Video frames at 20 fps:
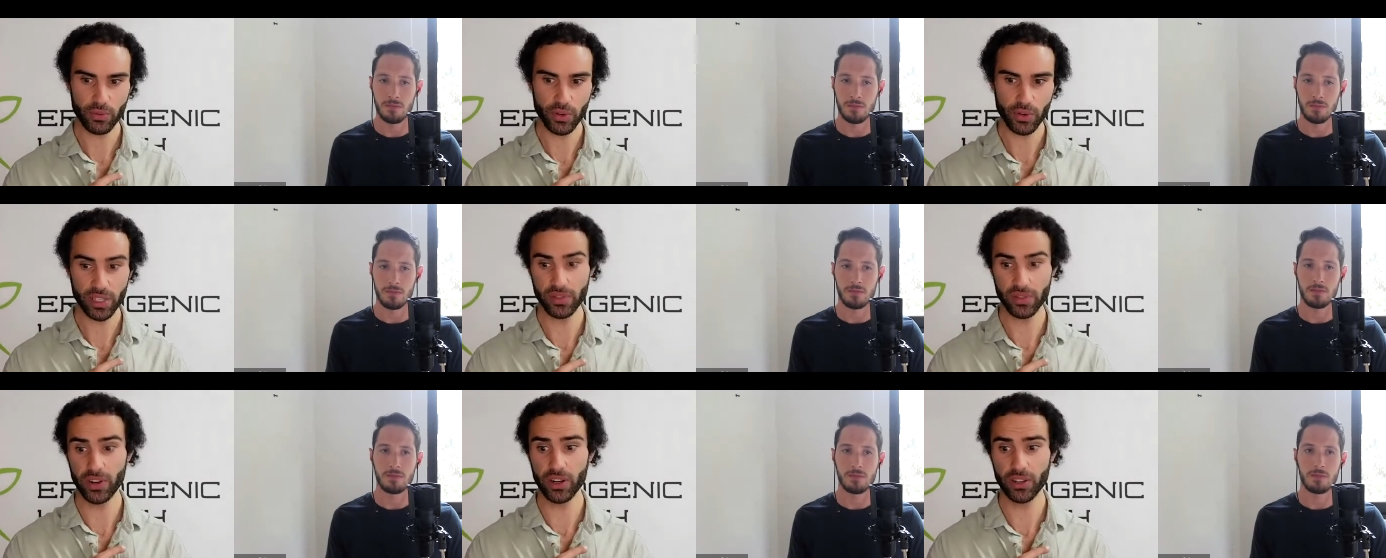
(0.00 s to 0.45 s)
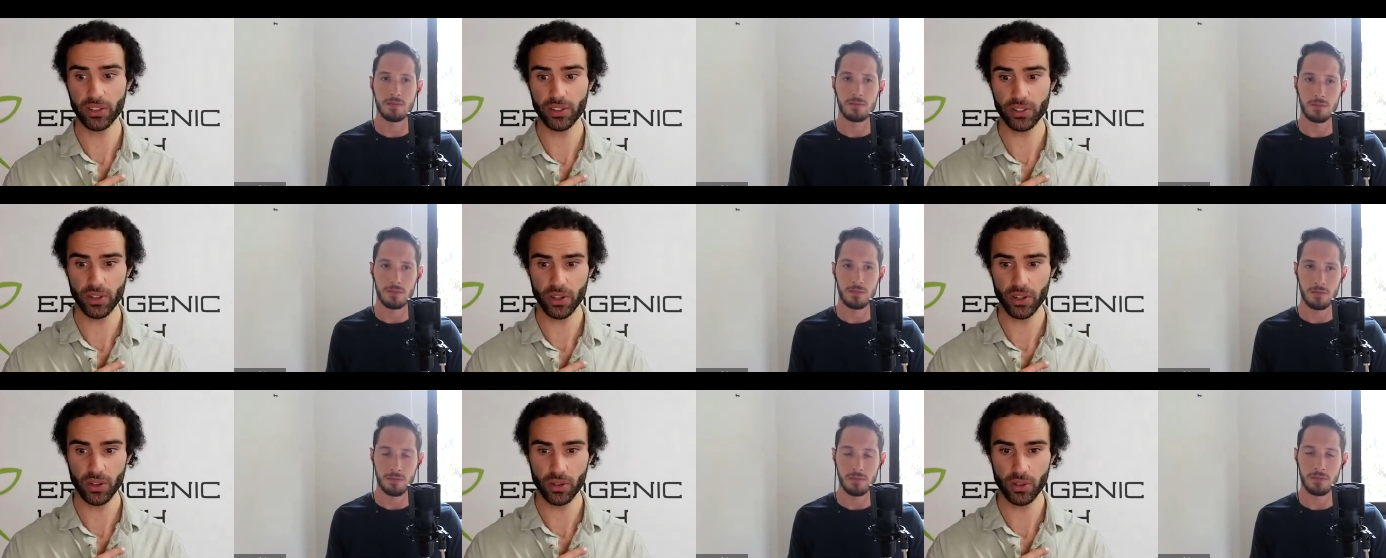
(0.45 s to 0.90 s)

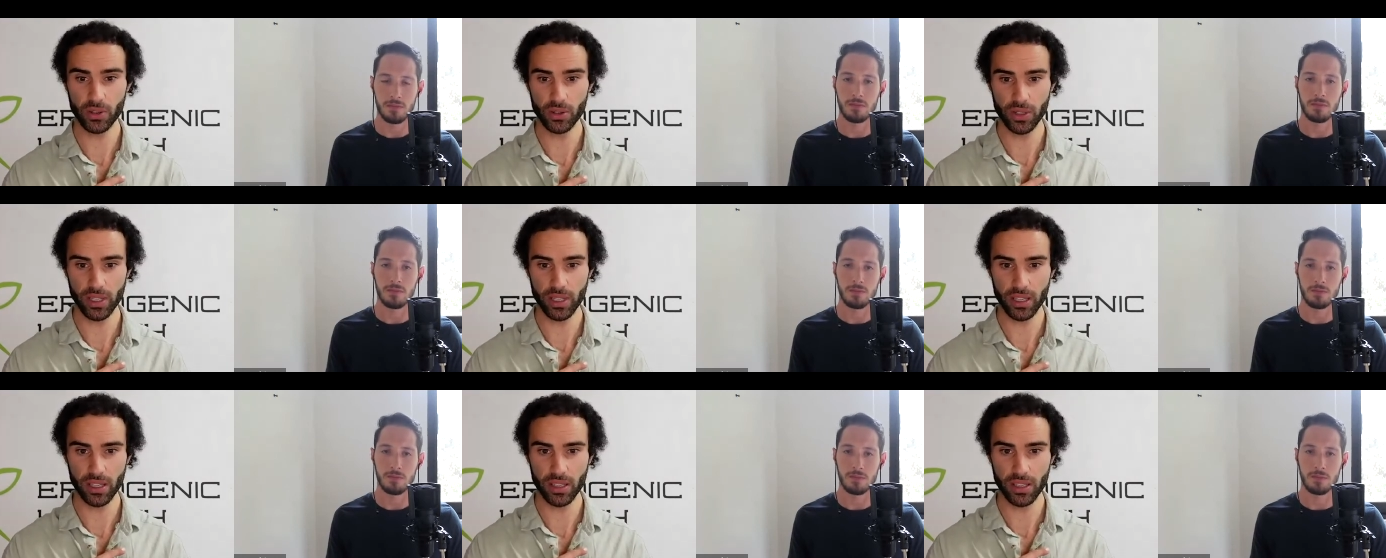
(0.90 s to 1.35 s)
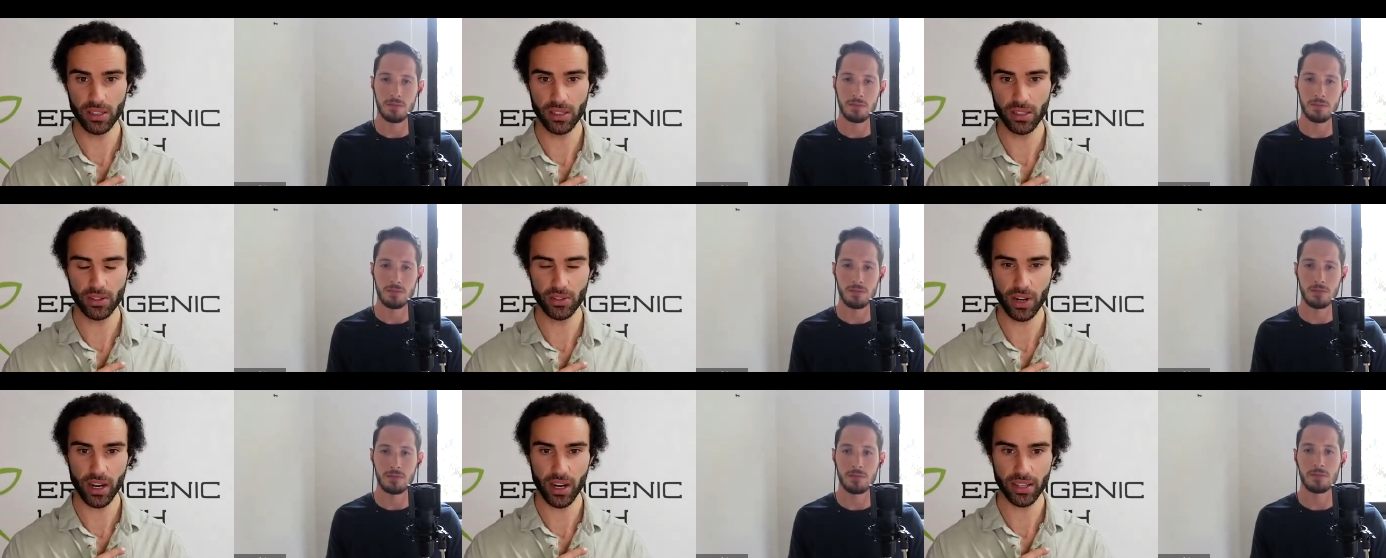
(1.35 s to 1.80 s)
Speaker 1: resveratrol is
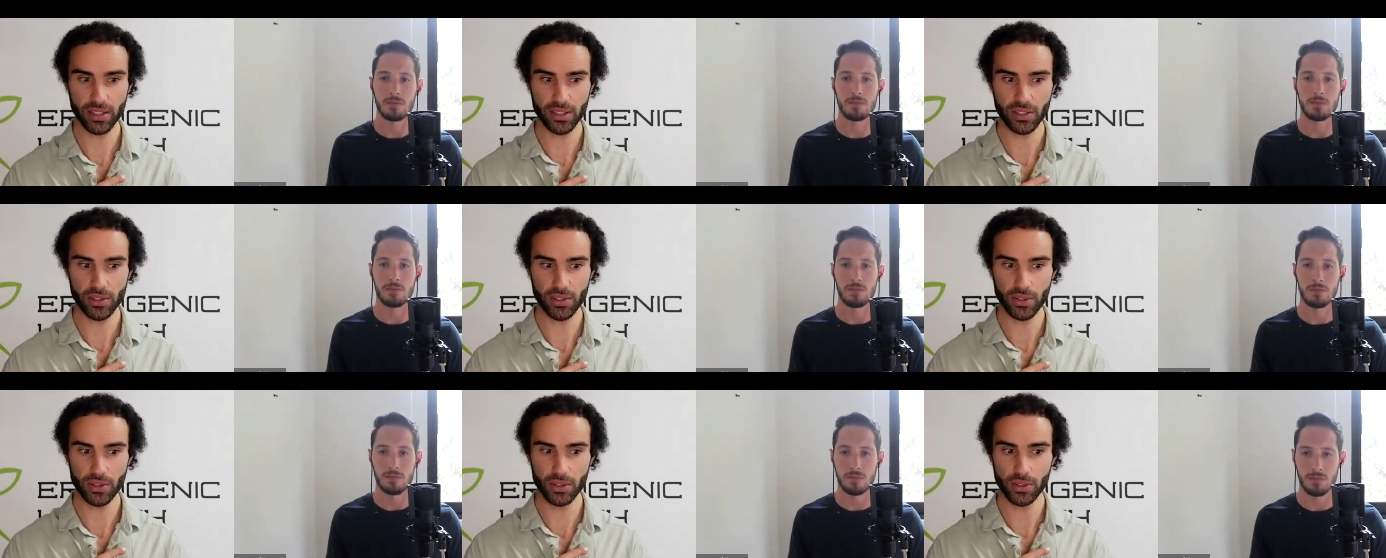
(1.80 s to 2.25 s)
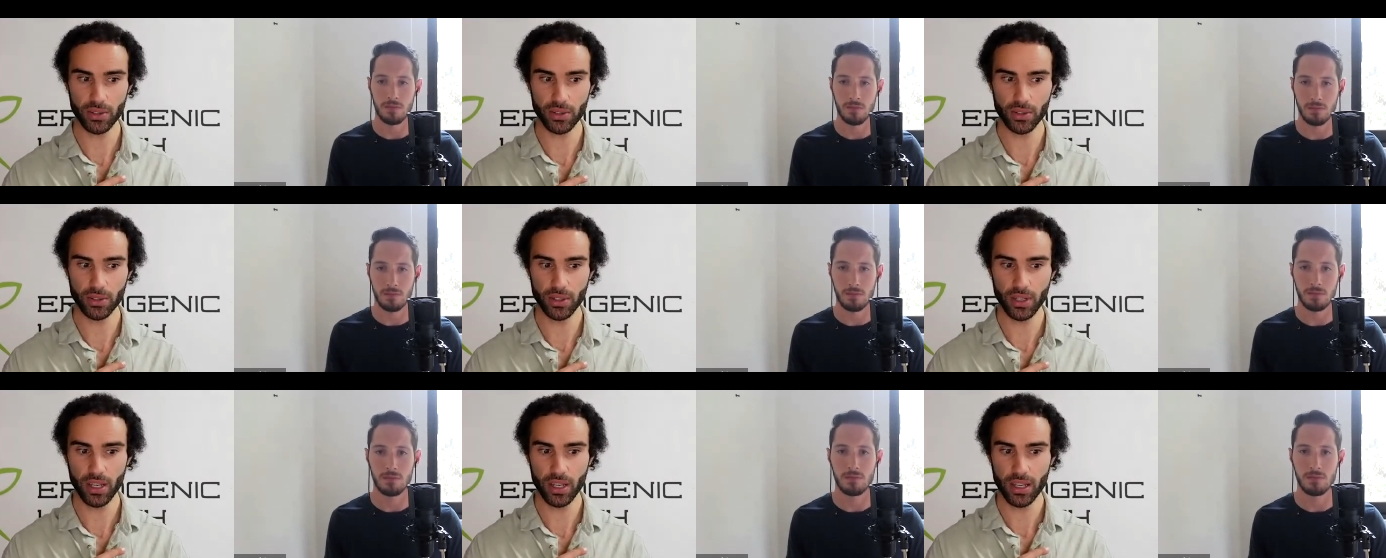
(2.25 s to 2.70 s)
trying
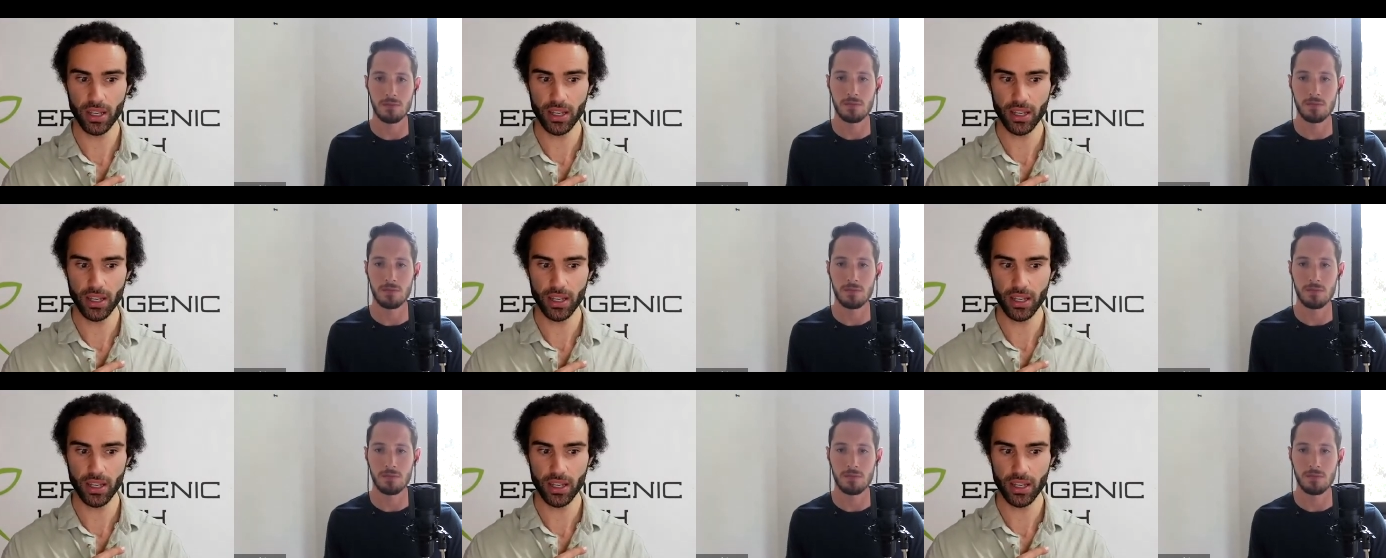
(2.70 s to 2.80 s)
to